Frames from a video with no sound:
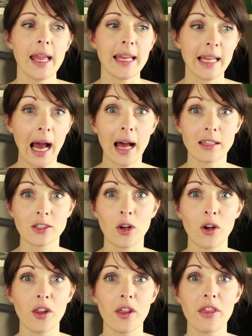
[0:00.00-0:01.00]
It has
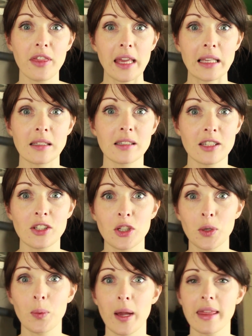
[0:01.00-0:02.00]
got things to
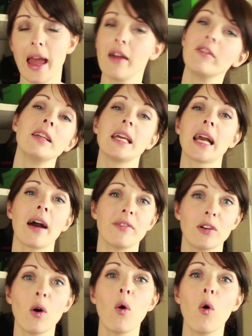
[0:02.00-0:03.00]
do with everything
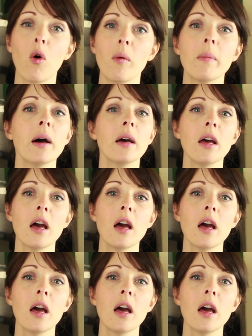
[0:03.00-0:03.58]
having a home,